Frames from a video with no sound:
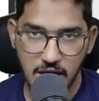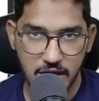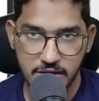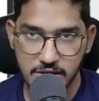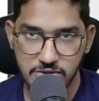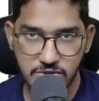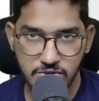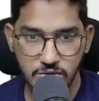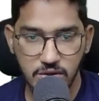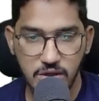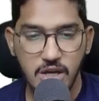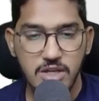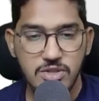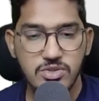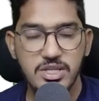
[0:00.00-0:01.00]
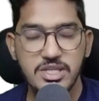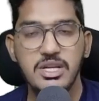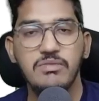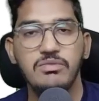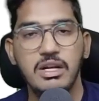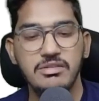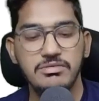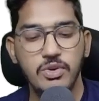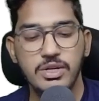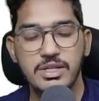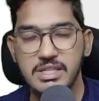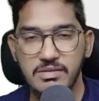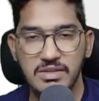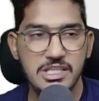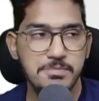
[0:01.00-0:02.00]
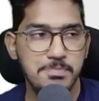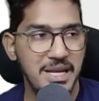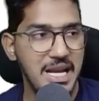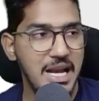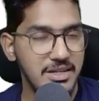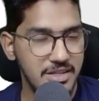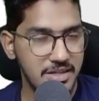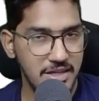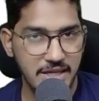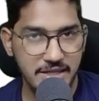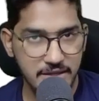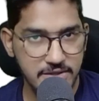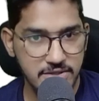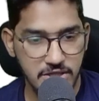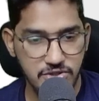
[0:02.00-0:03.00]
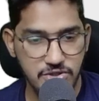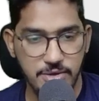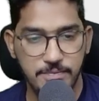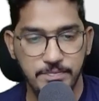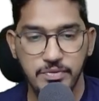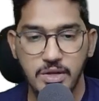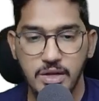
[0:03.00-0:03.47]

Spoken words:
Understood? So section 147 is penalty related section.